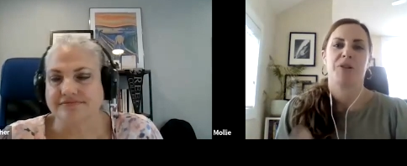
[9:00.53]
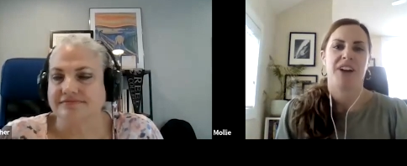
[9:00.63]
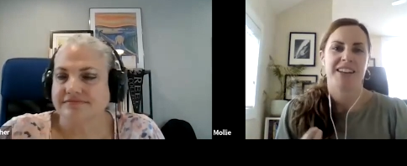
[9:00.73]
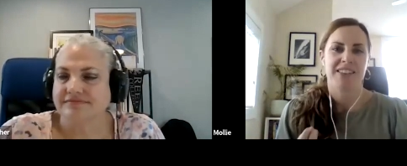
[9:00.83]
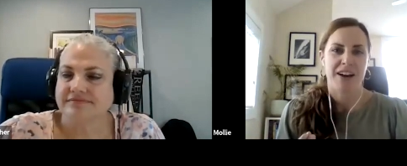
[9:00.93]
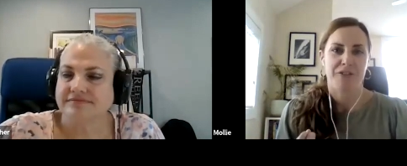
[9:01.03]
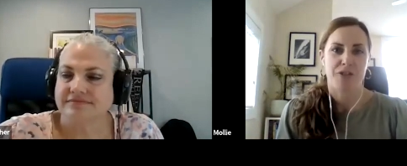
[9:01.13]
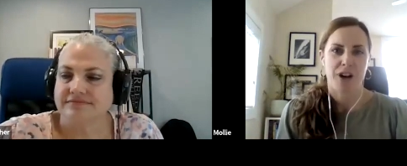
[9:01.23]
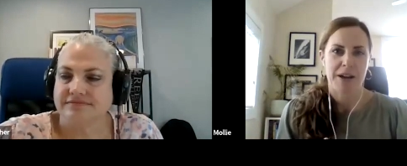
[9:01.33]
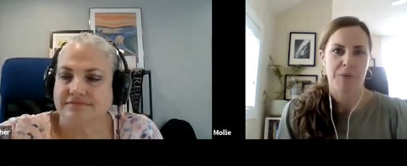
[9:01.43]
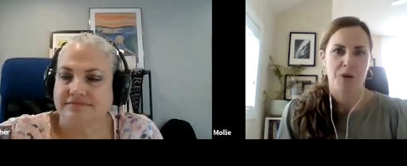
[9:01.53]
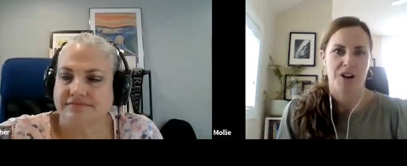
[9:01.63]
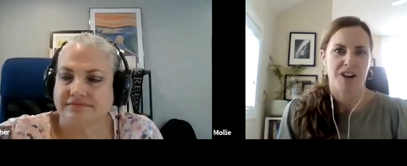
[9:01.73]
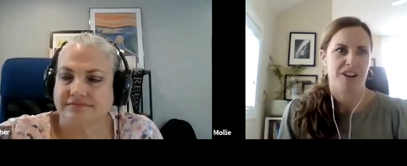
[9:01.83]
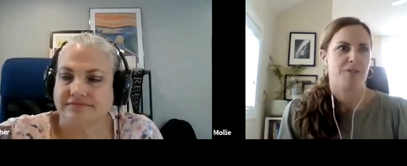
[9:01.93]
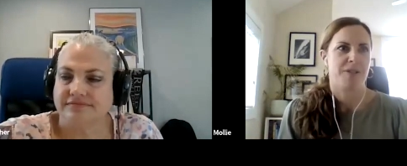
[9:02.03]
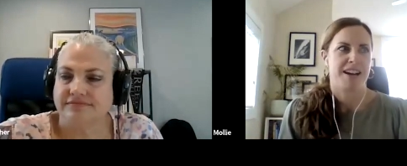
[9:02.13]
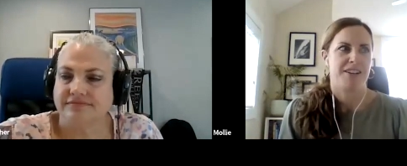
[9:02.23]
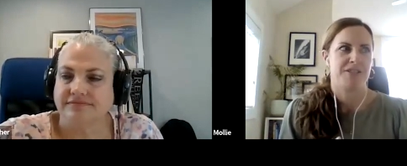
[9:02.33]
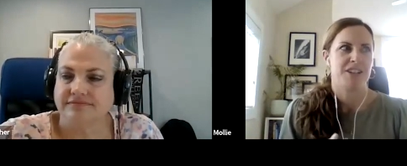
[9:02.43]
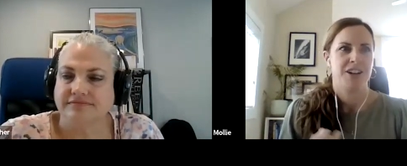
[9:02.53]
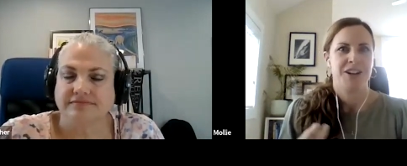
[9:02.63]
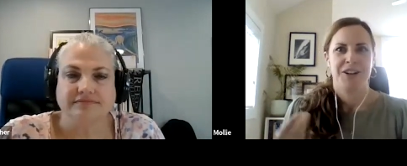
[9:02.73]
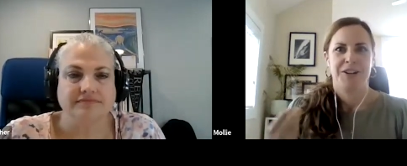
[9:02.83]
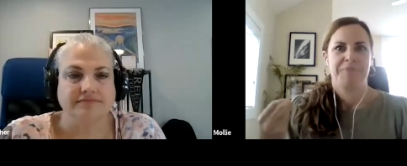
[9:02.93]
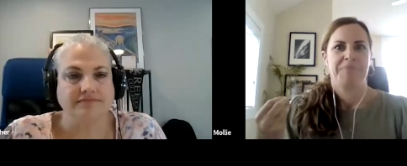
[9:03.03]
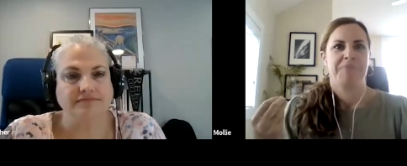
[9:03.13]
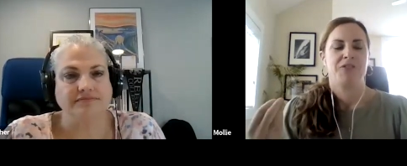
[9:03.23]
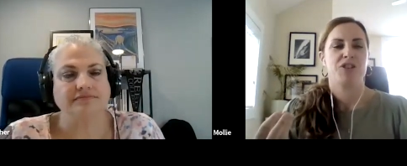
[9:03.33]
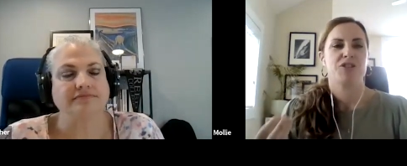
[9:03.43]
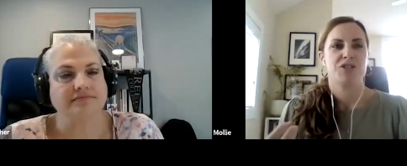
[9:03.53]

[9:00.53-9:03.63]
Speaker 1: providing that framework around for the